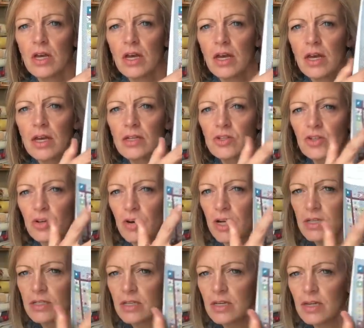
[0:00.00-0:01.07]
and so I
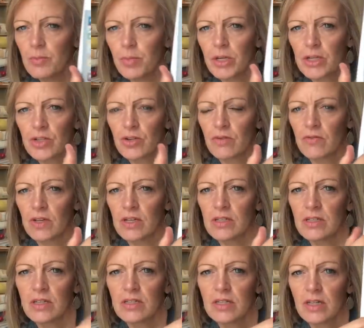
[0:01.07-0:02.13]
sent a picture of
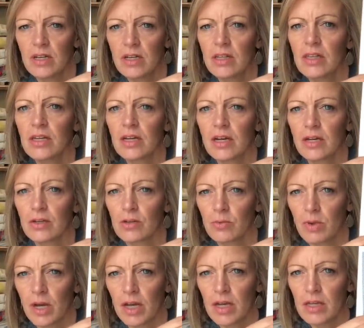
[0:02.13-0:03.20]
this and did it in the
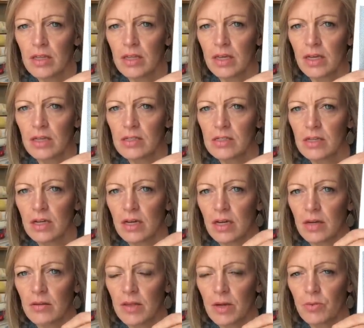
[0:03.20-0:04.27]
colorway that
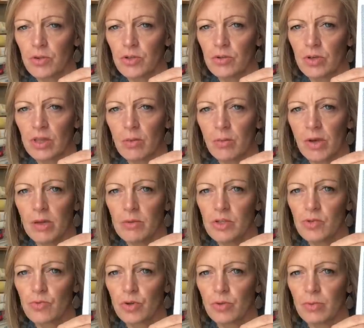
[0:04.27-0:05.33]
uh, they were doing the
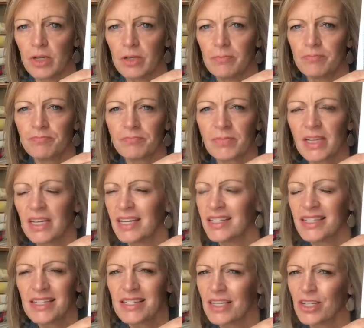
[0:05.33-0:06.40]
baby's room in. And
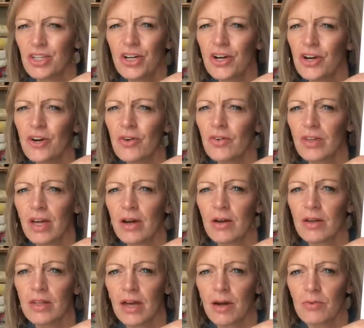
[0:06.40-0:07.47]
they said, no,
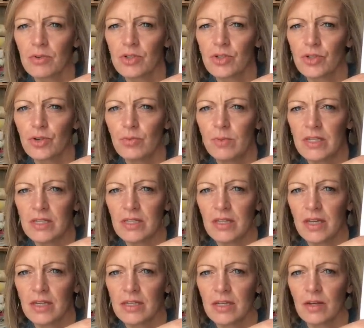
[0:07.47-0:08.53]
that, that was too busy.
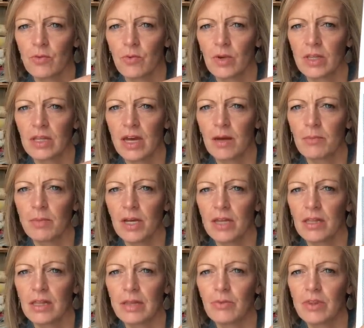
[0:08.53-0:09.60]
They didn't want that. But
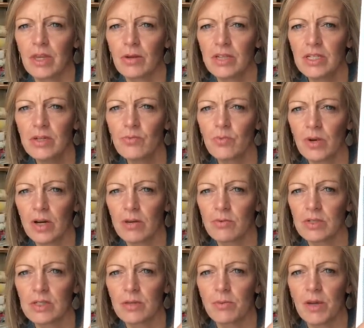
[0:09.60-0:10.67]
what they did want
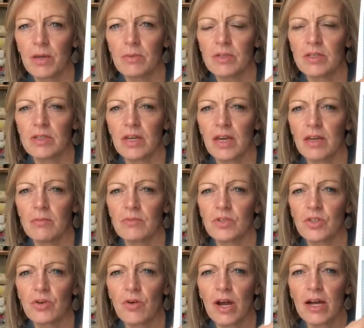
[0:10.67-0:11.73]
was the baby's name.
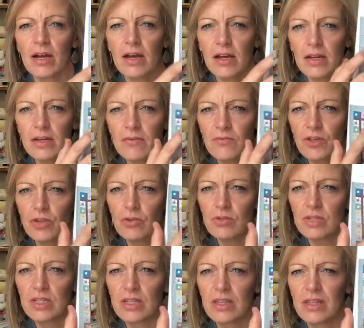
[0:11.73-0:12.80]
So I kind of
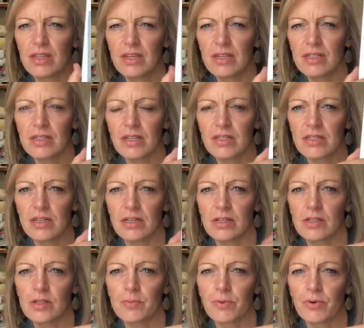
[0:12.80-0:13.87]
used this as an
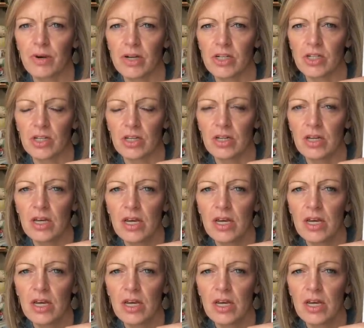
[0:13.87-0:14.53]
inspiration.